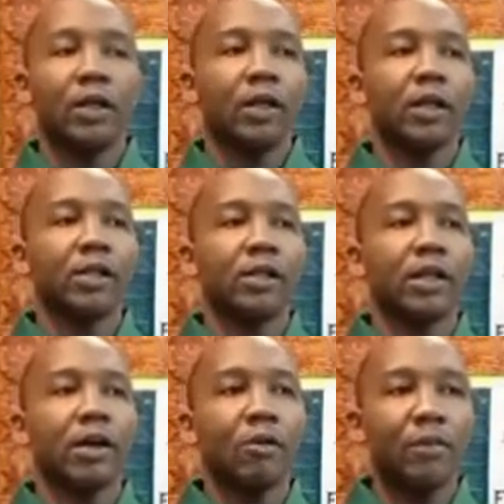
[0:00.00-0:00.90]
He said, I
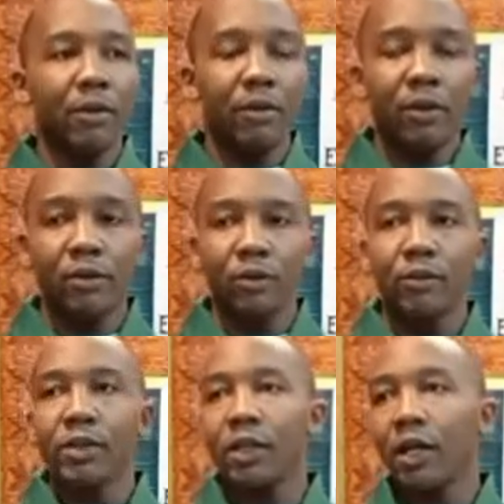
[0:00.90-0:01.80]
will be with you
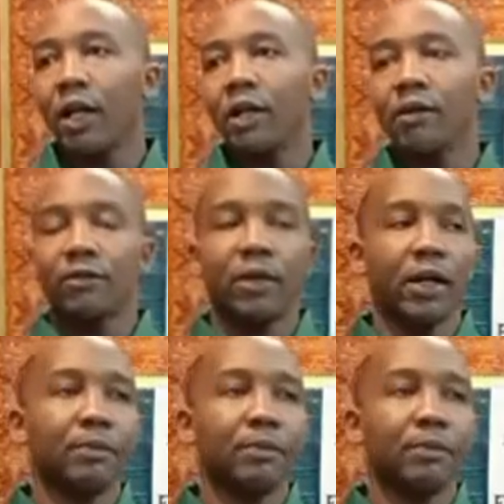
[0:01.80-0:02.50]
to the end of time.